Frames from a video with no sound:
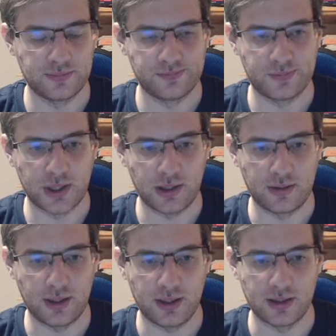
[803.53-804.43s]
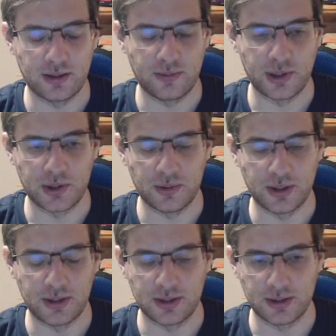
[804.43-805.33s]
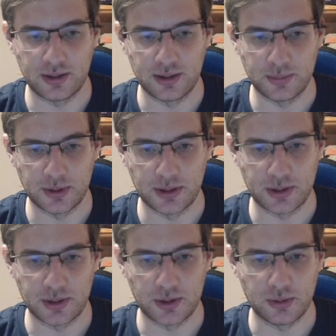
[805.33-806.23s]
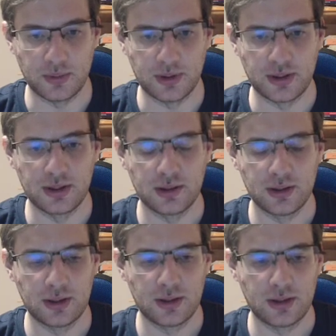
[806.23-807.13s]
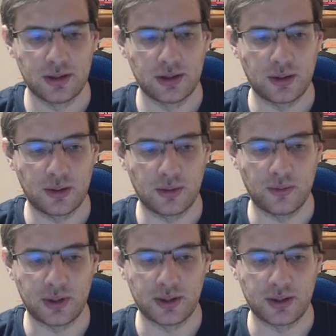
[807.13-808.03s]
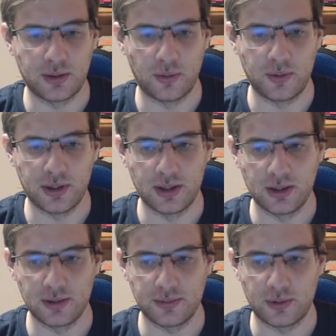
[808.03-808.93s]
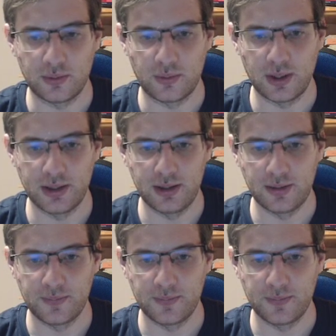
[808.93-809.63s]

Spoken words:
take, and eventually this position should be converted to a win from whites.